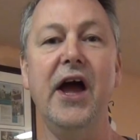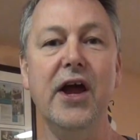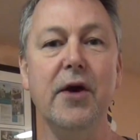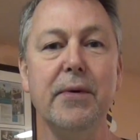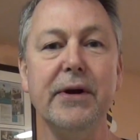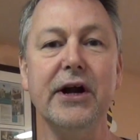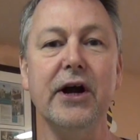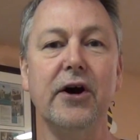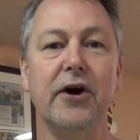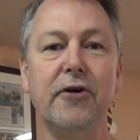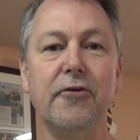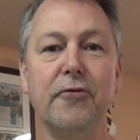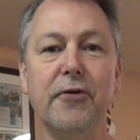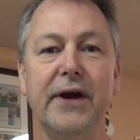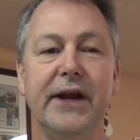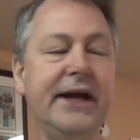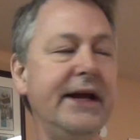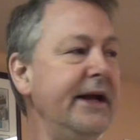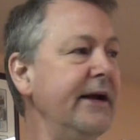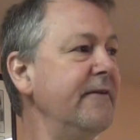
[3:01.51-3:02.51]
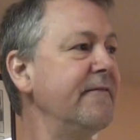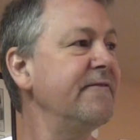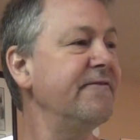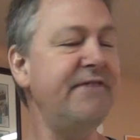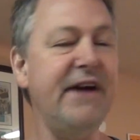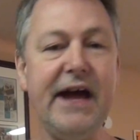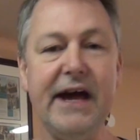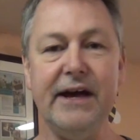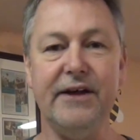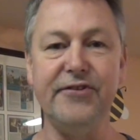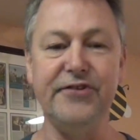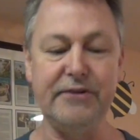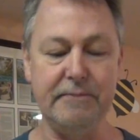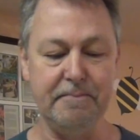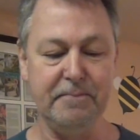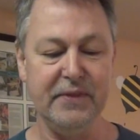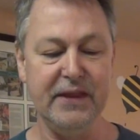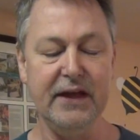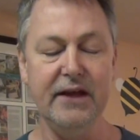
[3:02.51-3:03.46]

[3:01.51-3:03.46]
Here we go, ready, fast.